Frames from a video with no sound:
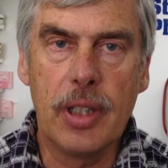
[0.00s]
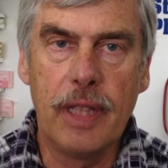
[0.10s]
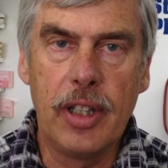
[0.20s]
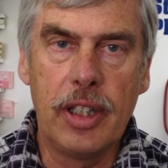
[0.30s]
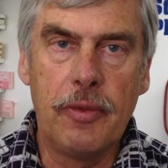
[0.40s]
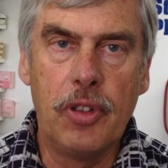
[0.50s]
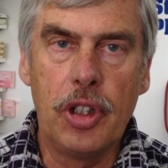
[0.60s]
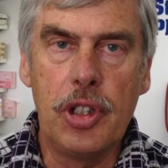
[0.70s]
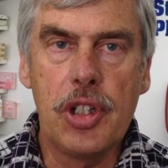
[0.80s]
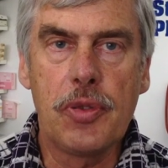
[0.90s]
We uh, found them very
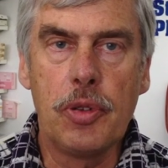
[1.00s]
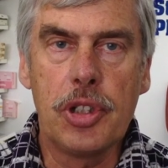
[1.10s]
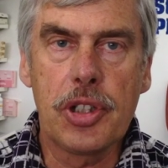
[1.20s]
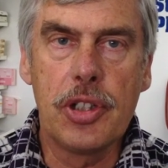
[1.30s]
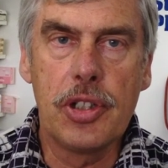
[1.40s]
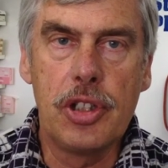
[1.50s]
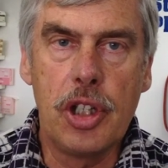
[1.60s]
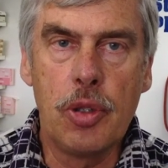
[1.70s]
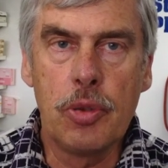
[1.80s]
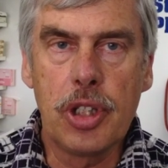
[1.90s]
useful just as a
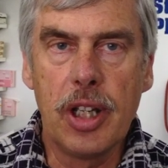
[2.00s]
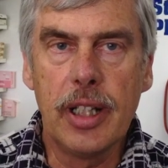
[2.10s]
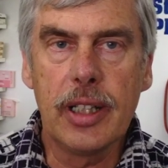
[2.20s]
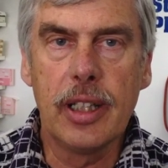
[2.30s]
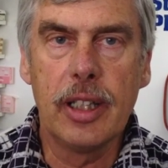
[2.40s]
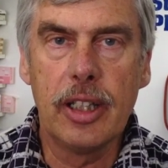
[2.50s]
general tonic.